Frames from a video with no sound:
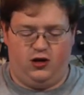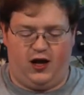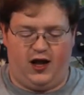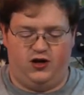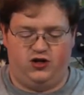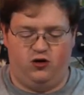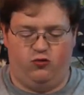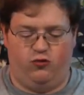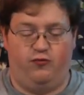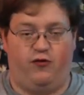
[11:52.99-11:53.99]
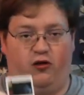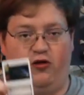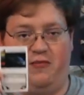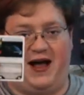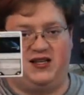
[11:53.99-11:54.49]
and you will follow
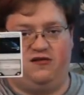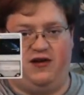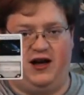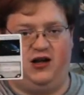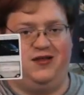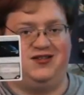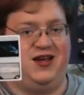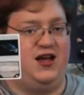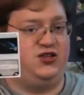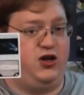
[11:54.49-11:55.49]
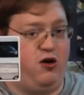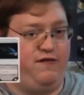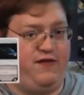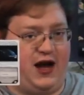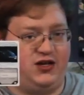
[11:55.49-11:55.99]
the pass effect, in this case no
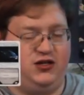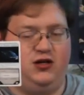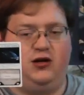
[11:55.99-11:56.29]
effect.